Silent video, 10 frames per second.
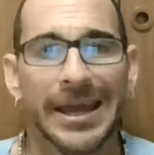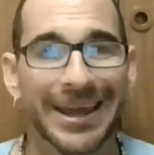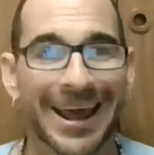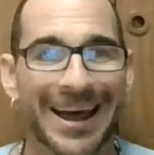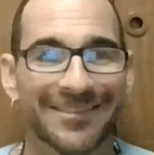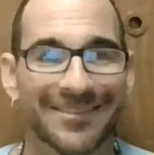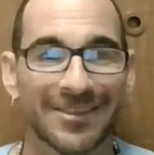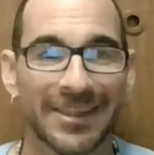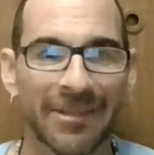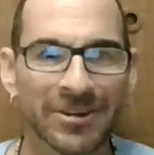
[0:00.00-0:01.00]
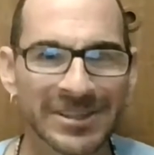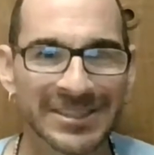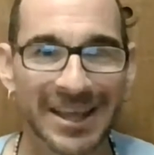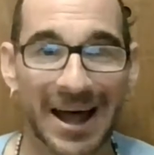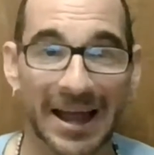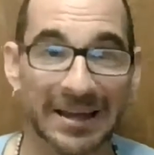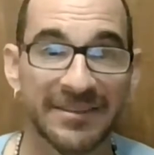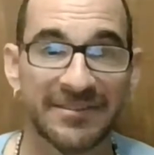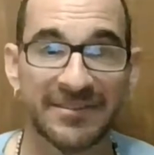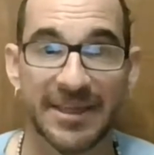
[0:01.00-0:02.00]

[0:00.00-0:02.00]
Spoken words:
It has leather sides